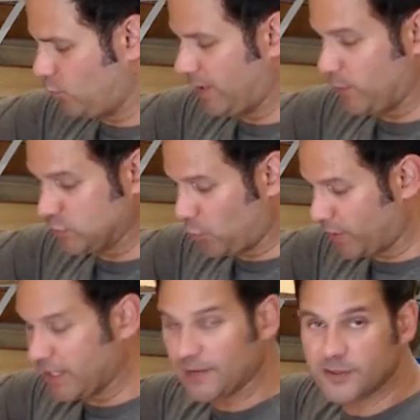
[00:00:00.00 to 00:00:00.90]
when I was
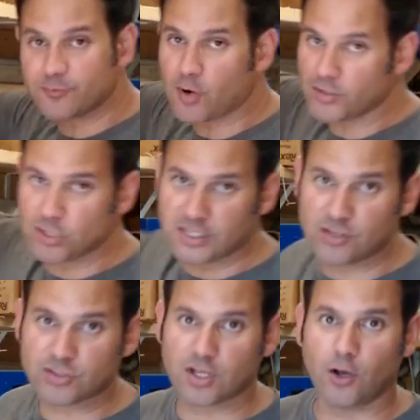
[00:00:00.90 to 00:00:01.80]
working on this project
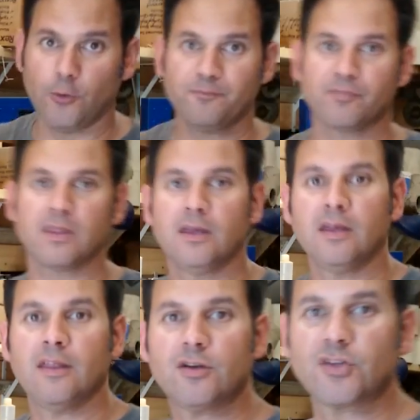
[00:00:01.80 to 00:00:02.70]
years ago,
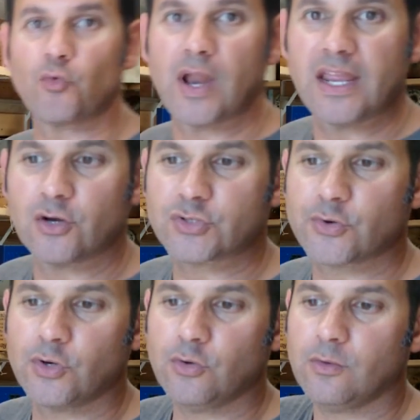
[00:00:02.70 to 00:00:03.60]
there's a regular
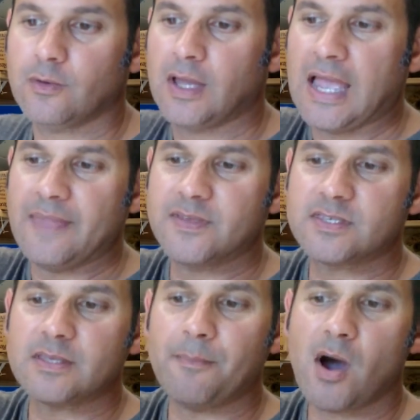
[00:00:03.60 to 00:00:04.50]
screw, and
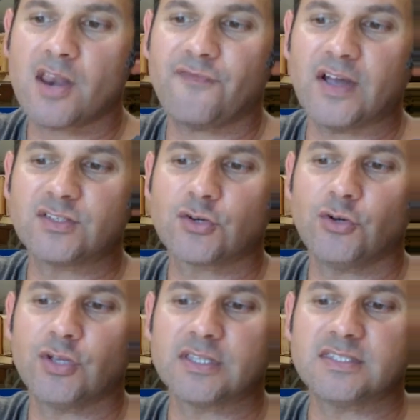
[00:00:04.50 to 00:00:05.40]
this is a modified
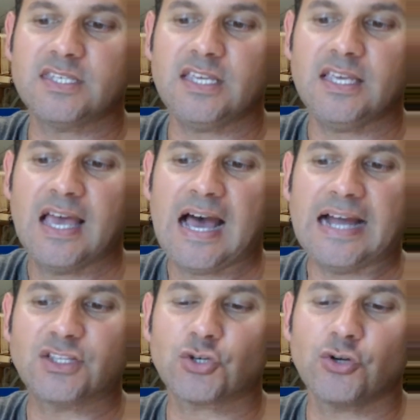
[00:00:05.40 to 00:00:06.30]
screw. You can see
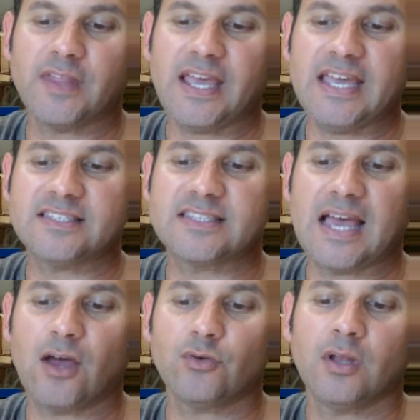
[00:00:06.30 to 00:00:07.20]
I turned the heads
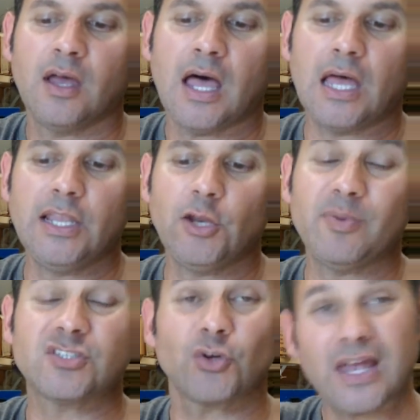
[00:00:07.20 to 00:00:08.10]
down a little
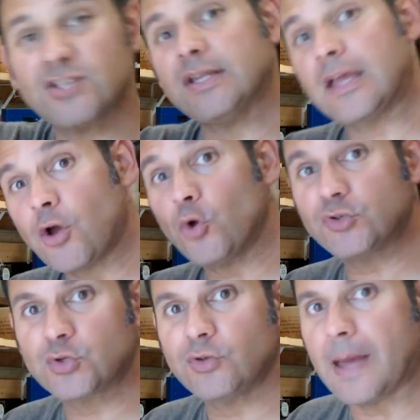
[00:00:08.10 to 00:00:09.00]
bit so it actually
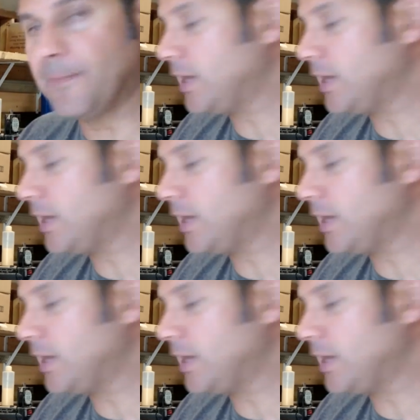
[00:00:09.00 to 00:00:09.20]
goes through that